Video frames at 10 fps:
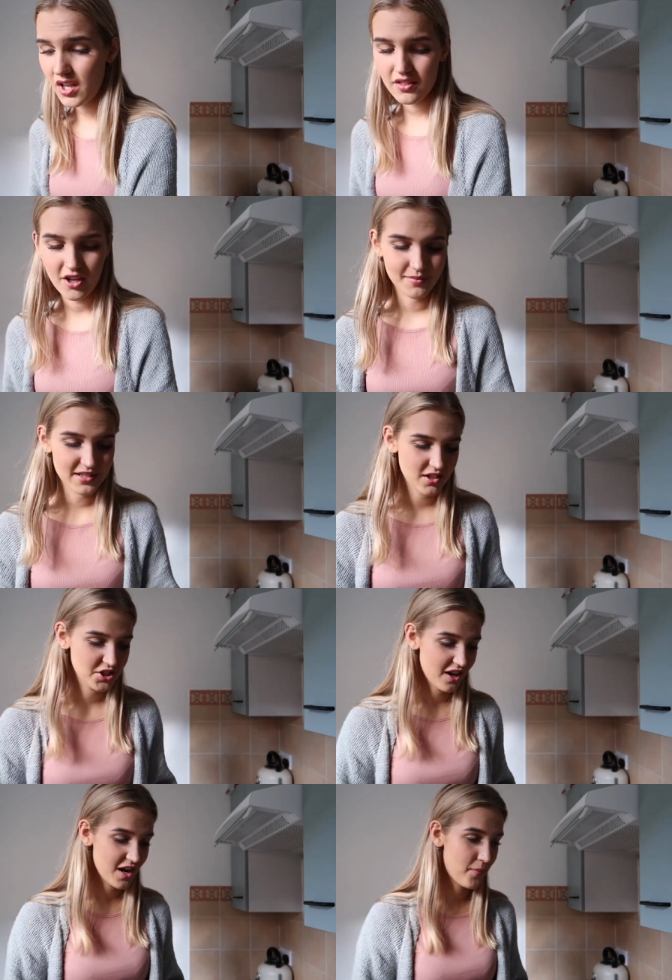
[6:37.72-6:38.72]
That'd be
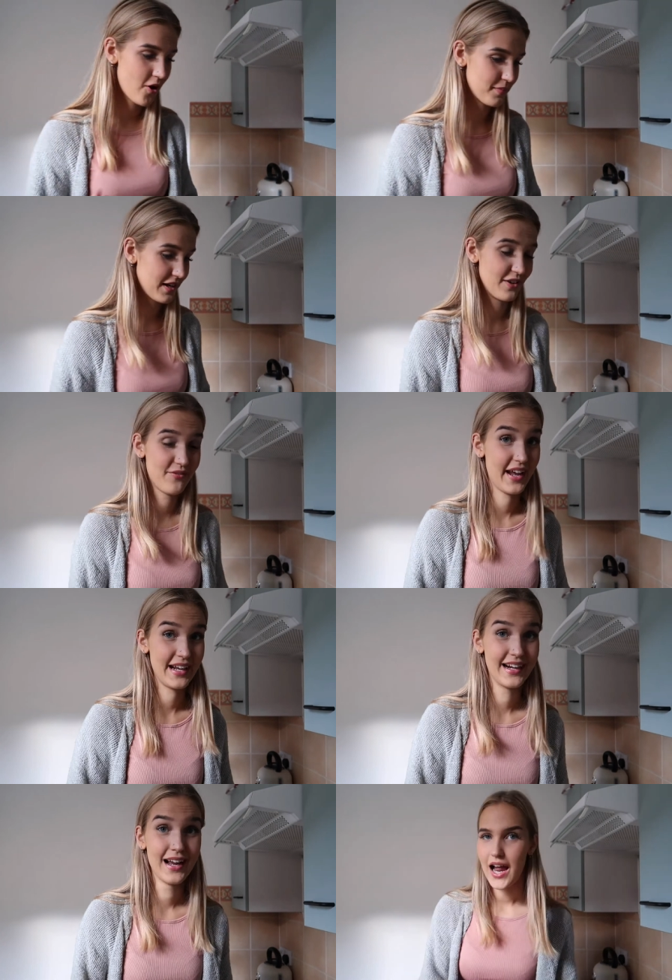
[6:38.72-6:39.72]
such like a popular
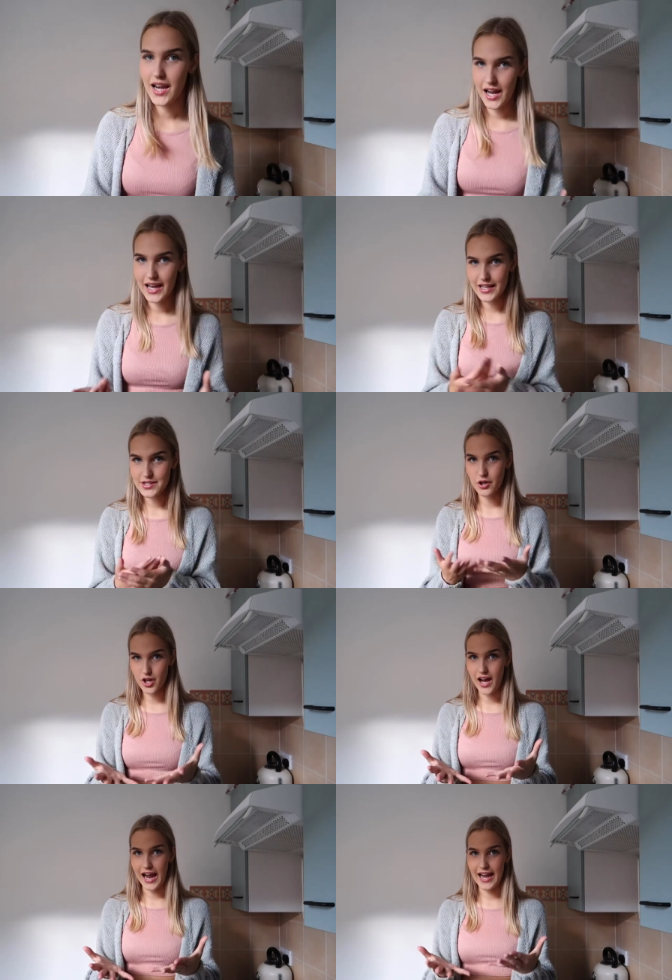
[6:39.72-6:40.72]
thing. And like, let's not
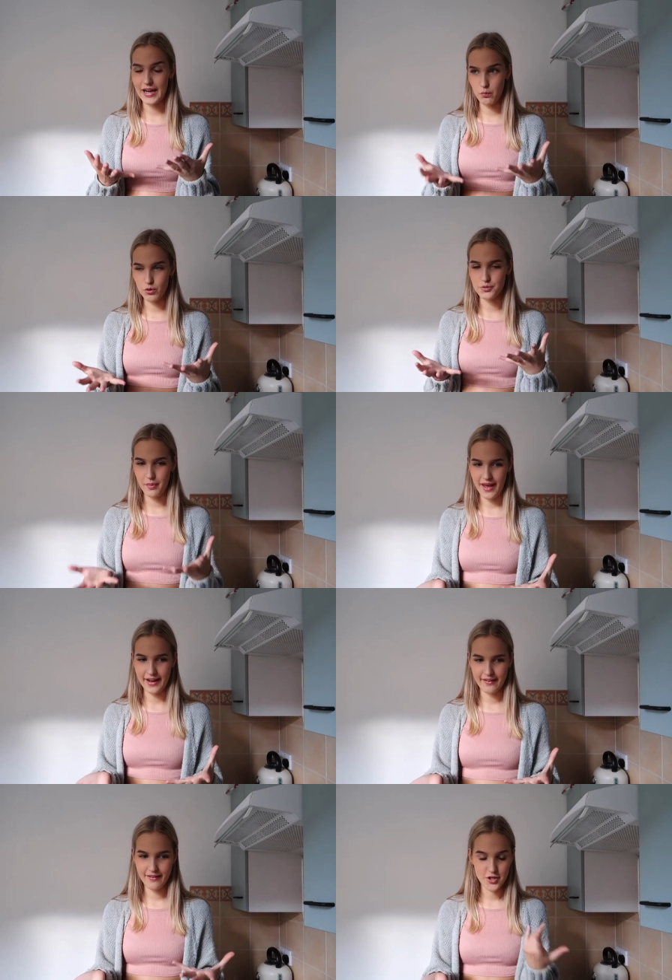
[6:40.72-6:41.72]
lie, it would
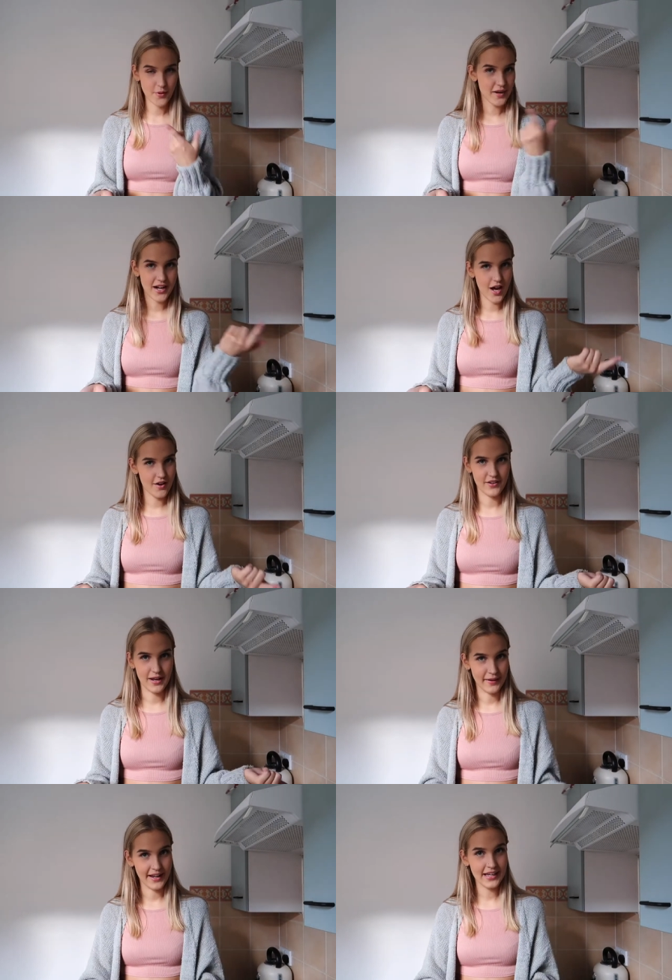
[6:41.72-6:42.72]
be. You're probably laughing
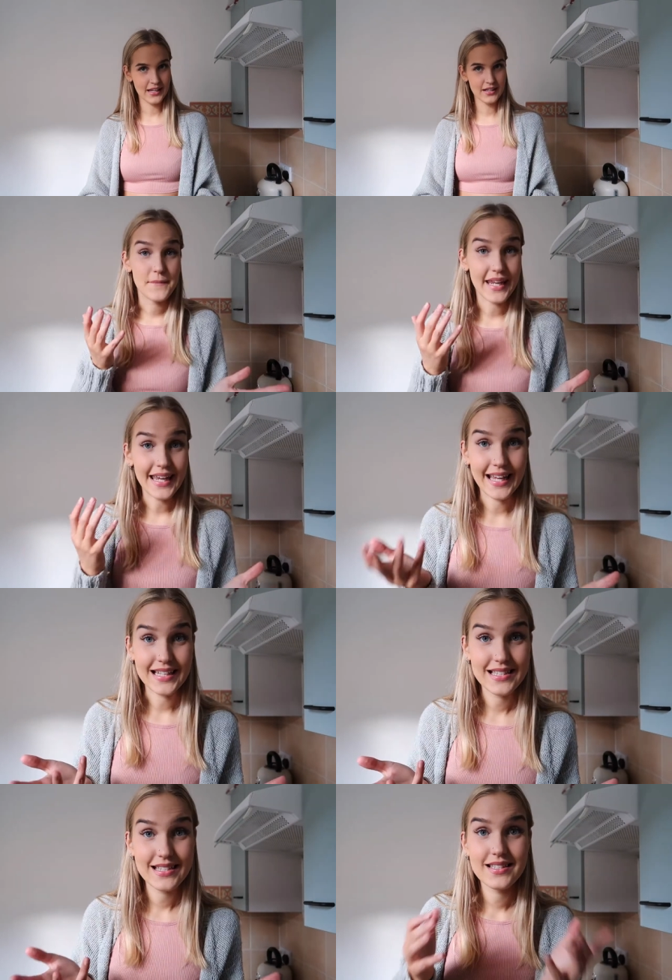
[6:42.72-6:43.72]
at me, but it
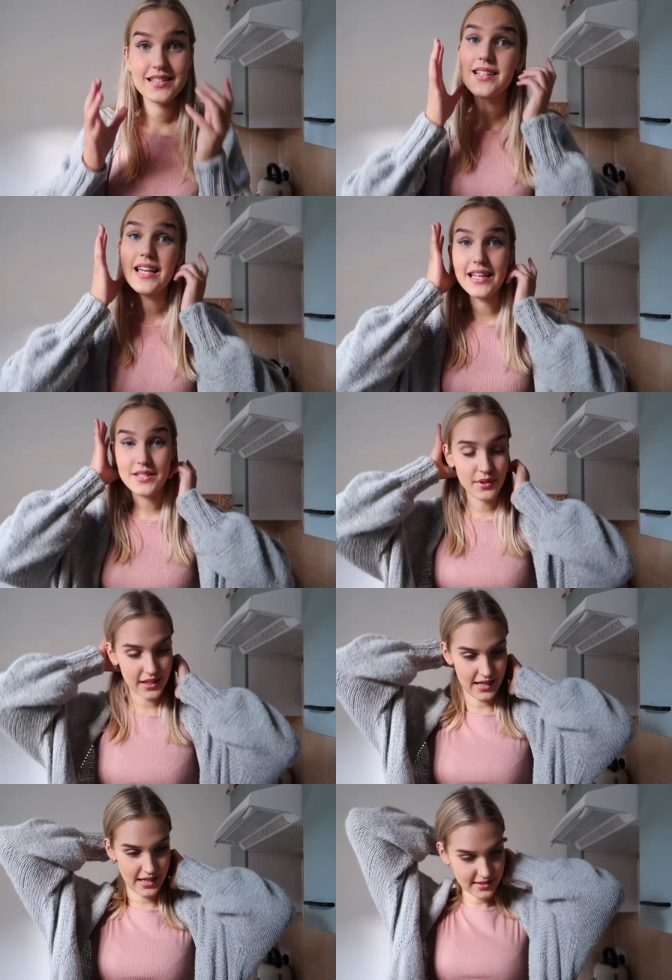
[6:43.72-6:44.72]
is. It is what
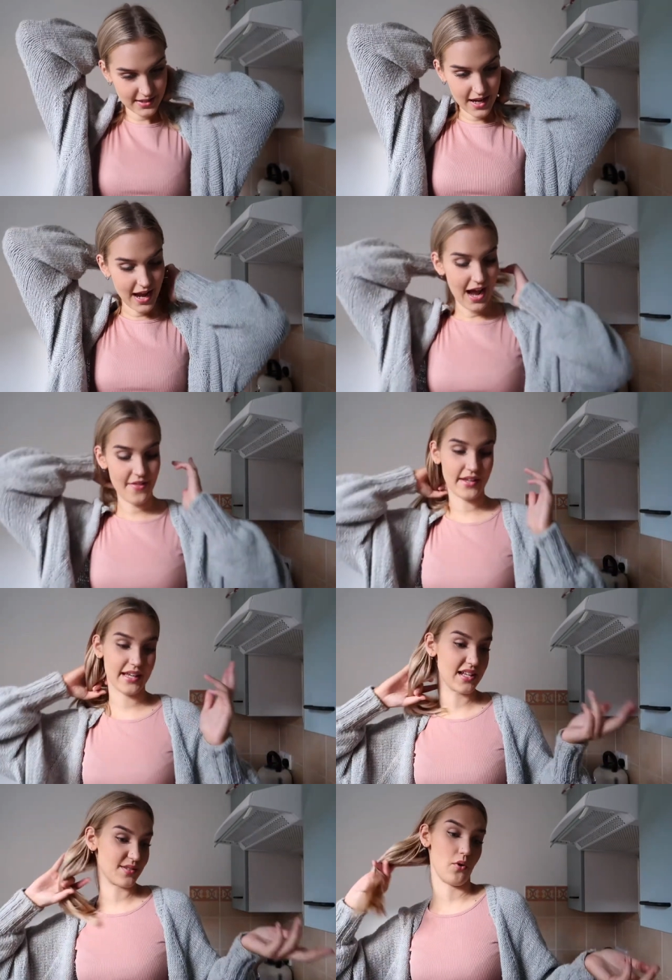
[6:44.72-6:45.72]
it is. And then
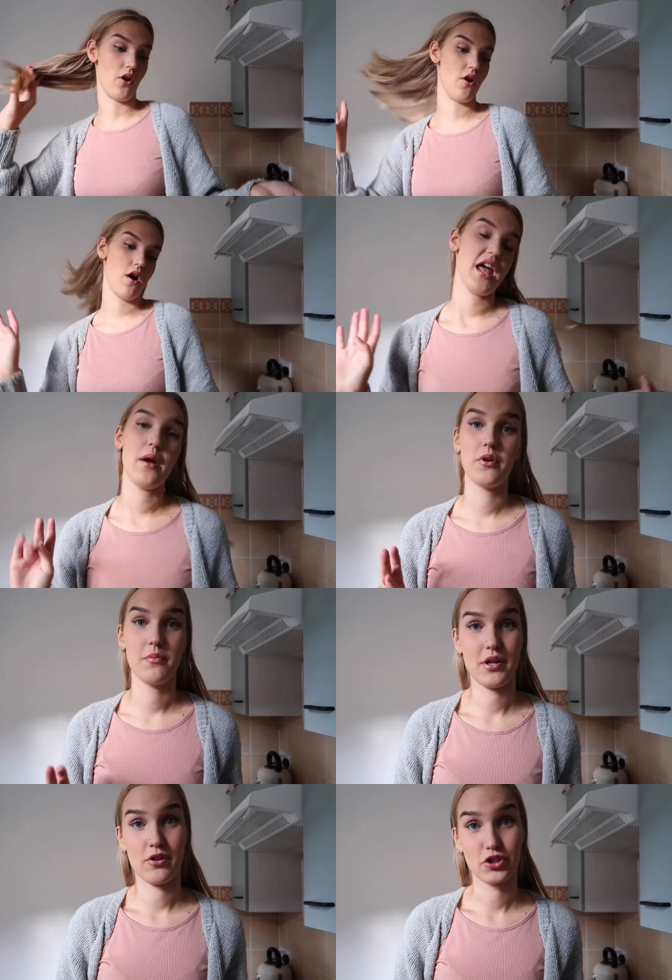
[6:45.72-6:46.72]
guess what? It
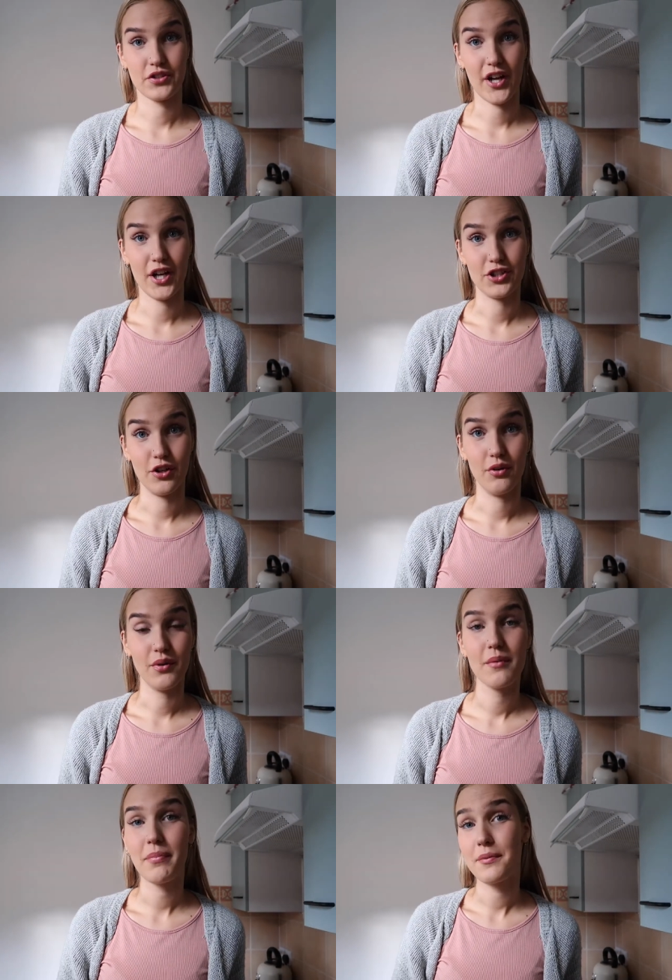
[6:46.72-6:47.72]
wouldn't be
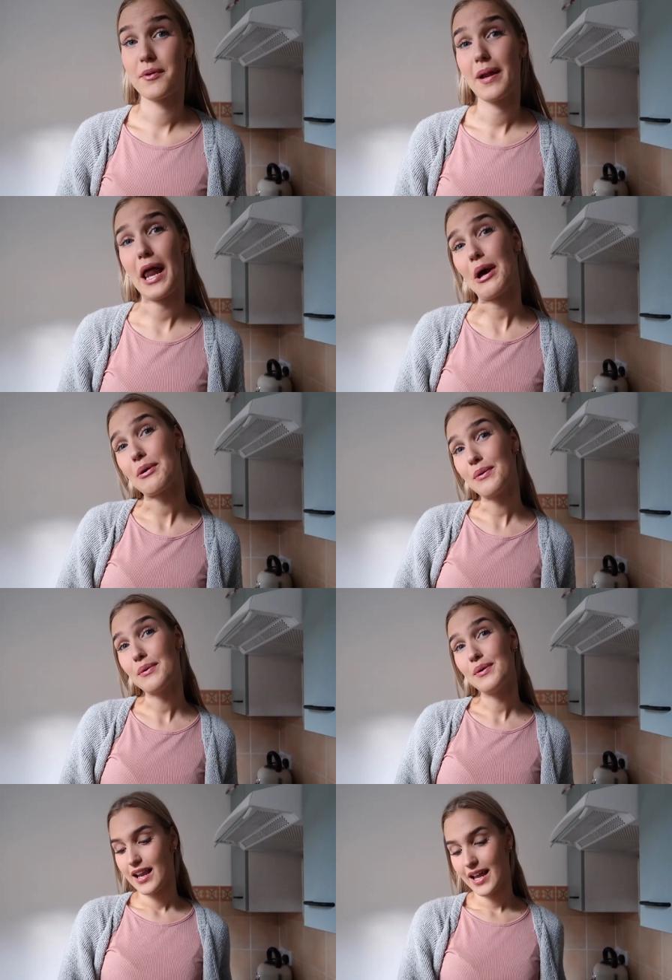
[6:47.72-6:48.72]
controversial. People would be like,
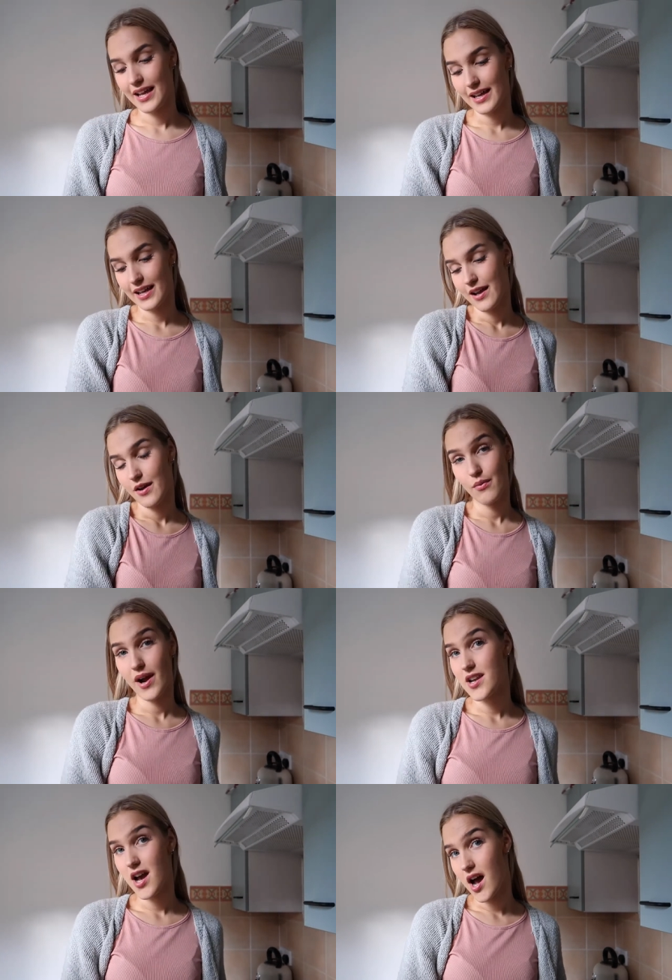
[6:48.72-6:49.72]
oh, like,
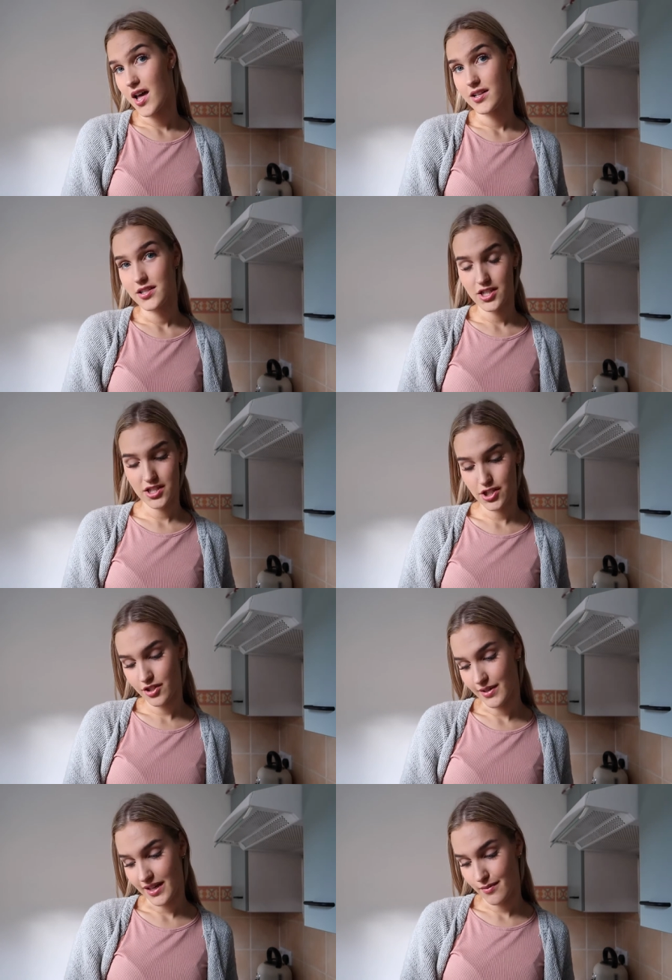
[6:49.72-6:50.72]
why not? Just
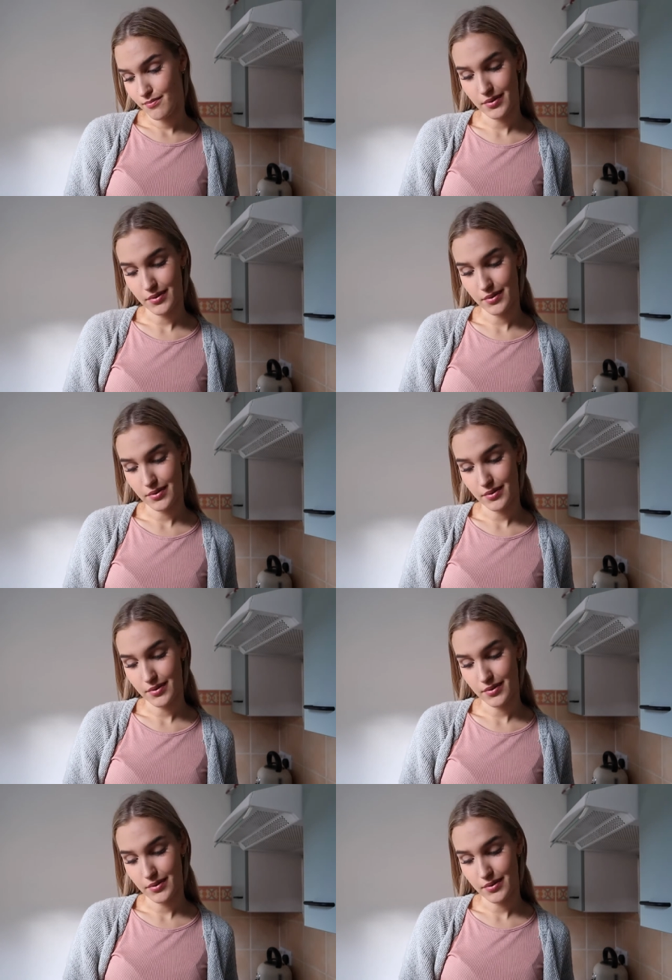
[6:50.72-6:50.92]
do it.